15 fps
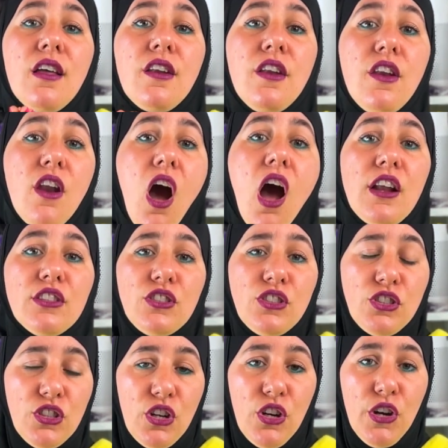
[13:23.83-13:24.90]
not
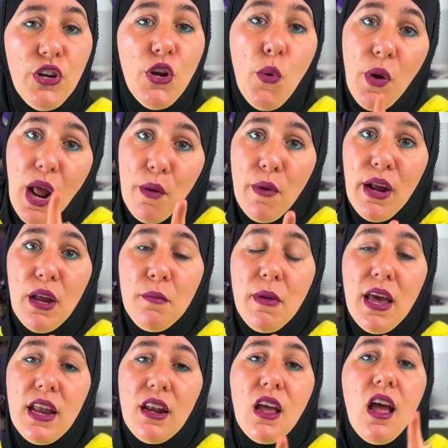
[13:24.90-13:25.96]
sure, you know what I
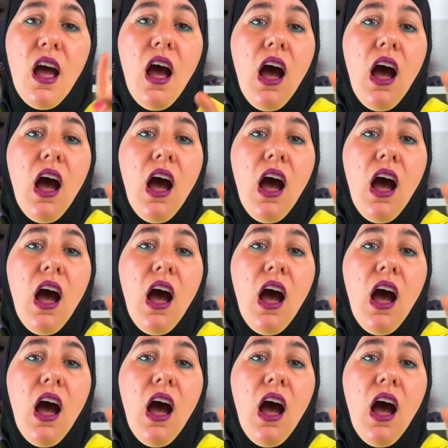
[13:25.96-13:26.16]
recommend?